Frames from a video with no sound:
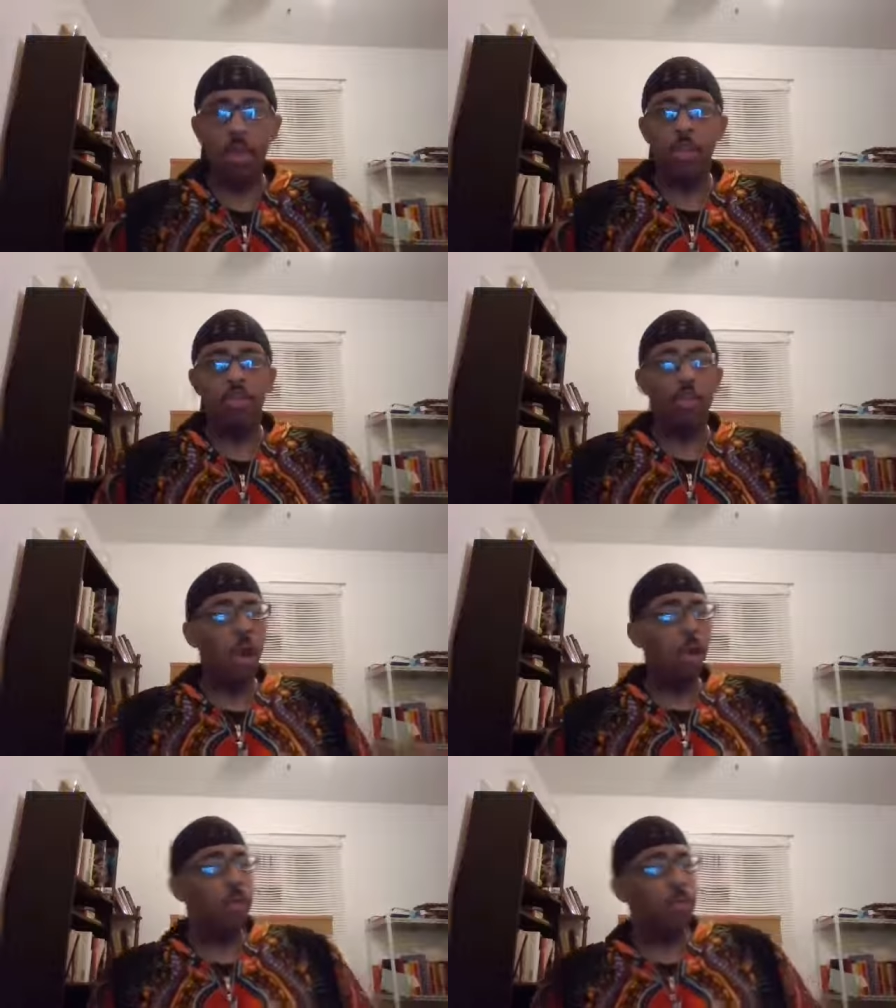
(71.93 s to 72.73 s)

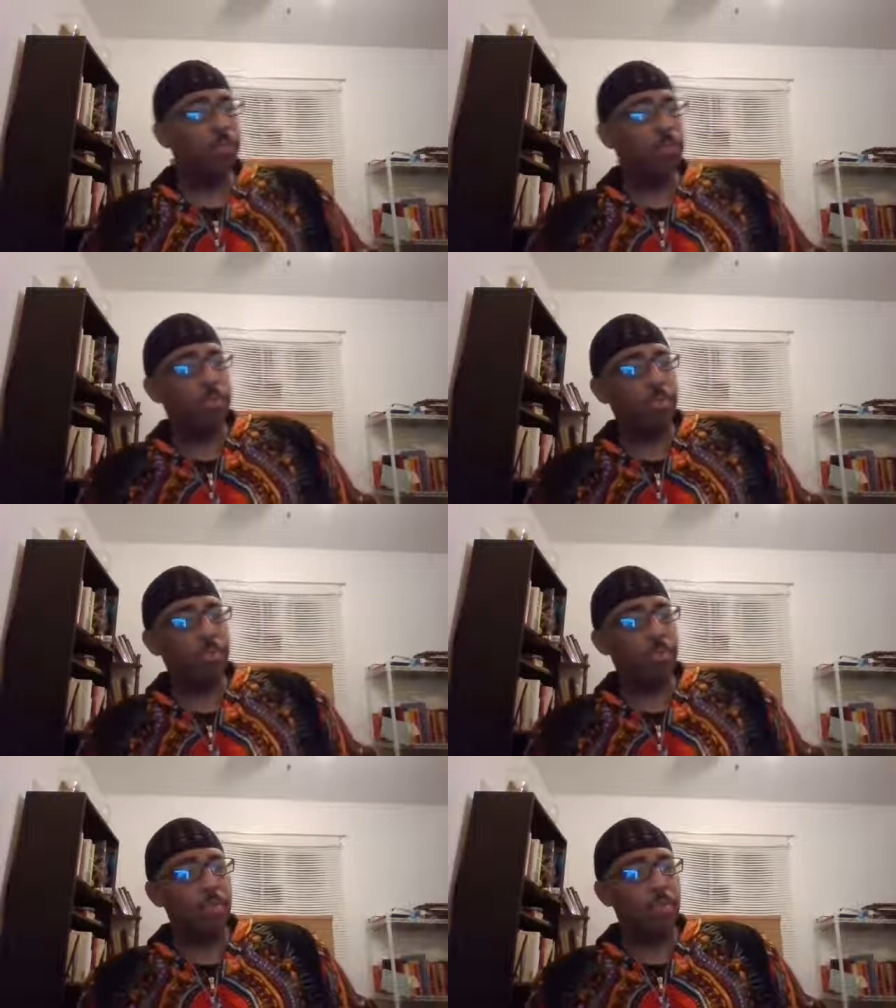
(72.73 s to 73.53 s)
So,
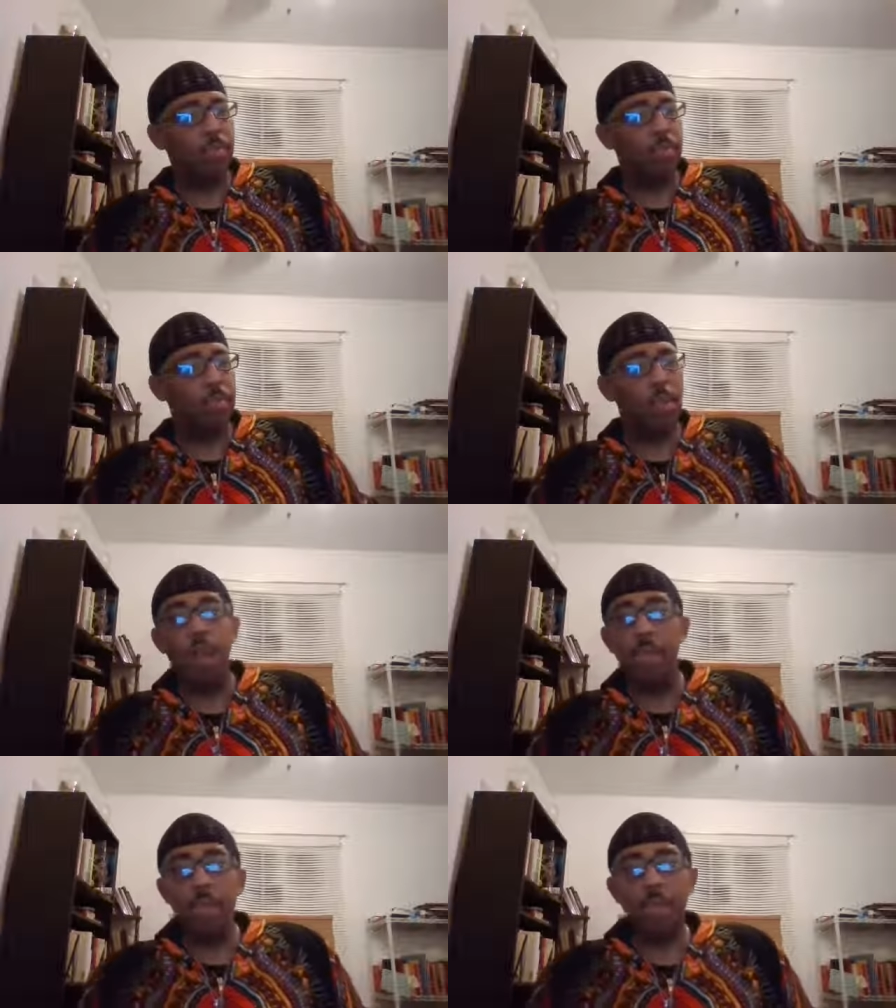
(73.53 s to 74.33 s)

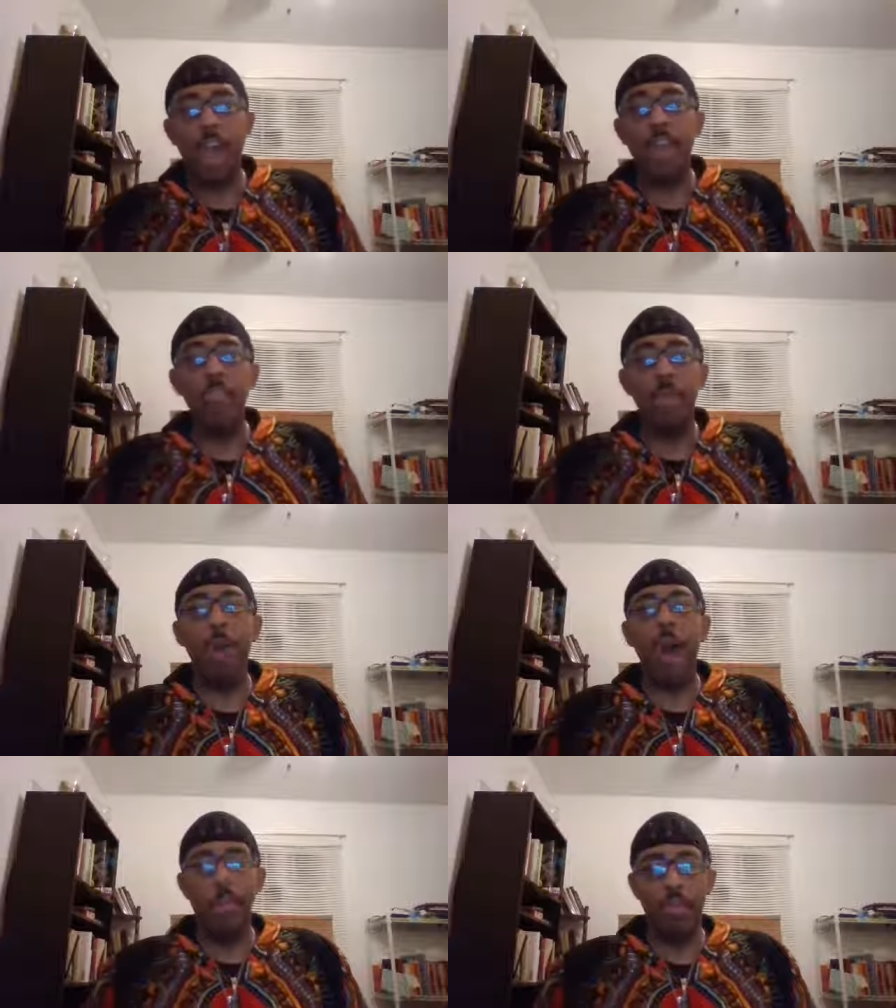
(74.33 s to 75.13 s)
besides an
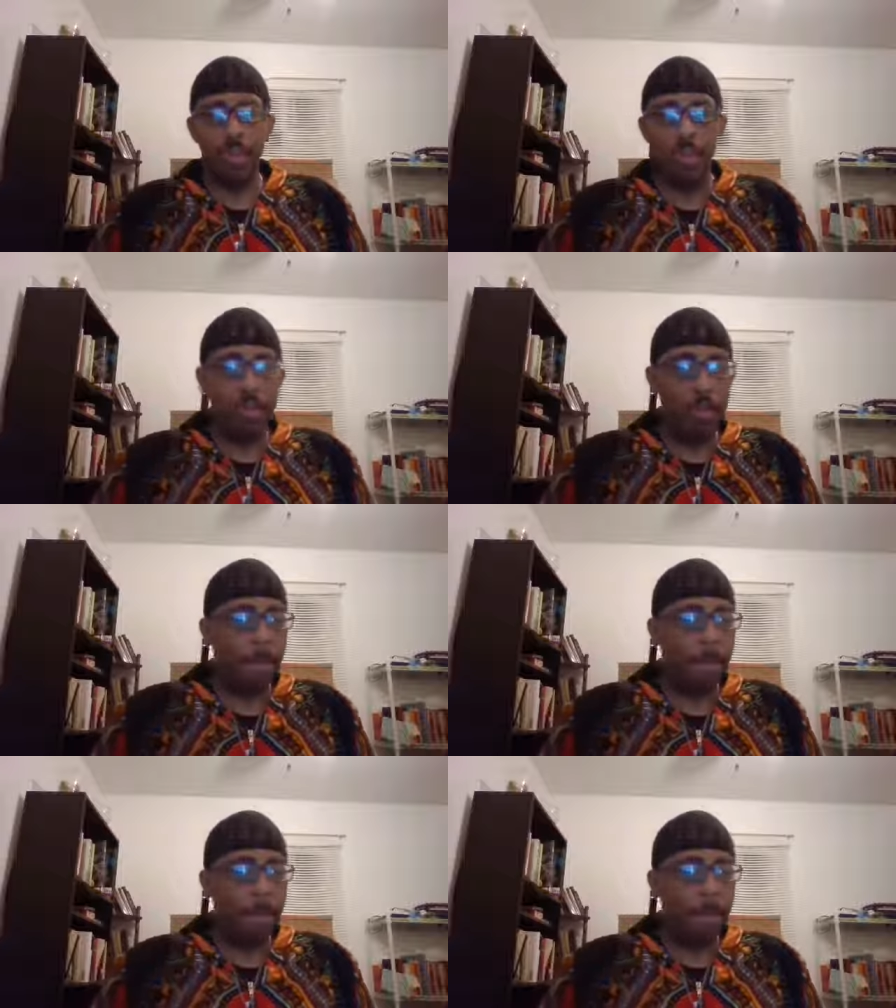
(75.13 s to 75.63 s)
apology,